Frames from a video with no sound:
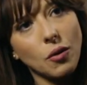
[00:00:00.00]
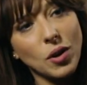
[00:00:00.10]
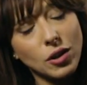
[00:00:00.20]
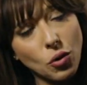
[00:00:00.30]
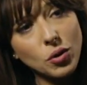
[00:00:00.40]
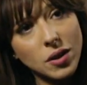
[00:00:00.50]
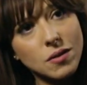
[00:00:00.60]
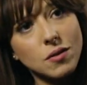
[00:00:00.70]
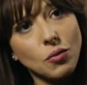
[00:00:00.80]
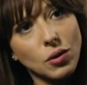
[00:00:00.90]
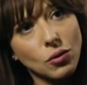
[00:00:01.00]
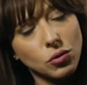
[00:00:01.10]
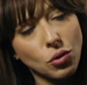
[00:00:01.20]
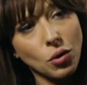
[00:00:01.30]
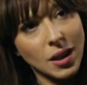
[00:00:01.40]
with the audience, to
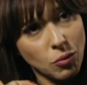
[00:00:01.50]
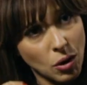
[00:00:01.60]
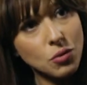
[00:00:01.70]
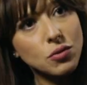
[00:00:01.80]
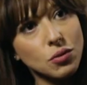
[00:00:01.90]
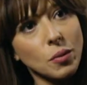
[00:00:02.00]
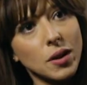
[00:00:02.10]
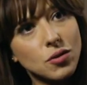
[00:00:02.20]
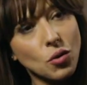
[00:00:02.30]
connect with consumers.